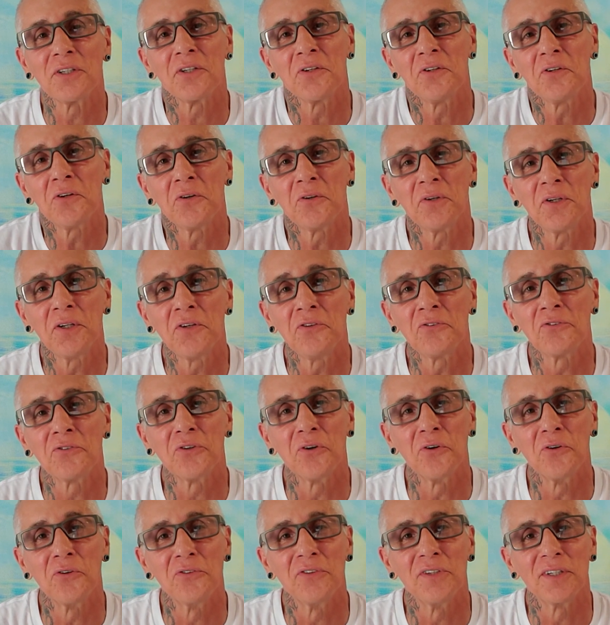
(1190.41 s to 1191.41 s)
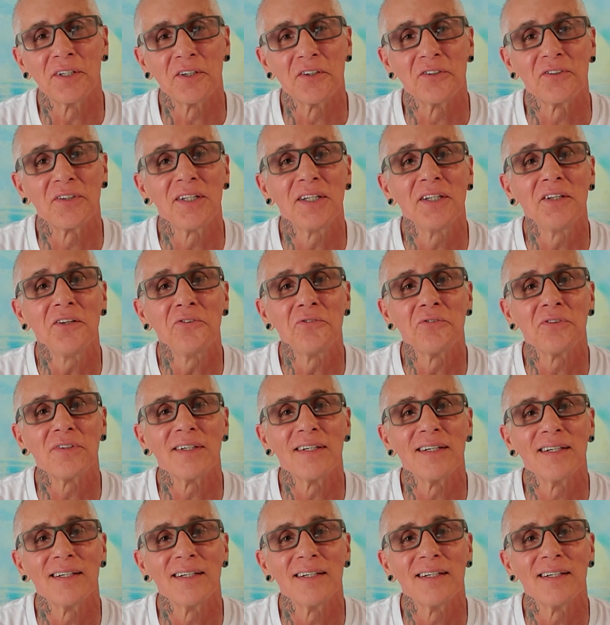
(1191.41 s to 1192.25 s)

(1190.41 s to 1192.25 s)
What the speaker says: it is gold diggers. It is